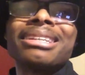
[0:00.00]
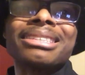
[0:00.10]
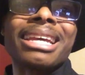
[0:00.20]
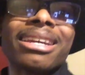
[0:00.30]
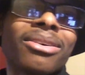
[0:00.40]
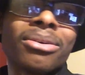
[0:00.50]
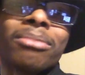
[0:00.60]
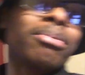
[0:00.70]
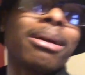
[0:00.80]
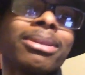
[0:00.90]
tell us, like,
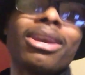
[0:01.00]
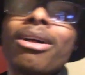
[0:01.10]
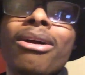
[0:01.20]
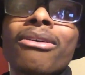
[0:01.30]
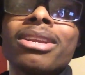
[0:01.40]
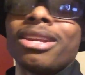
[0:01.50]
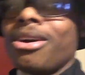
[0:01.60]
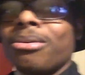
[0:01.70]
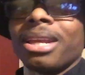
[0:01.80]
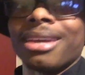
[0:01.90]
or probably y'all already
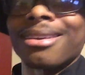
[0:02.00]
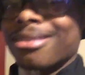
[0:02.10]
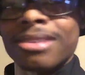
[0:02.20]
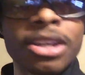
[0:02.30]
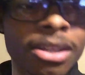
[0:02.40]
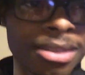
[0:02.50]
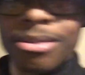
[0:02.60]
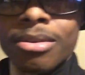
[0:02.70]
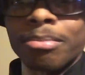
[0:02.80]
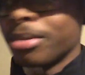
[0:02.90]
know, like,
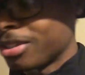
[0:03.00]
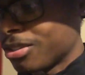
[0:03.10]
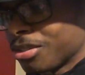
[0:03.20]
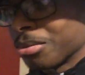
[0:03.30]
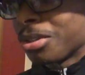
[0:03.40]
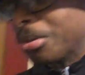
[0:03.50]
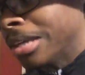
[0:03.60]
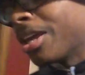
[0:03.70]
you can put two and two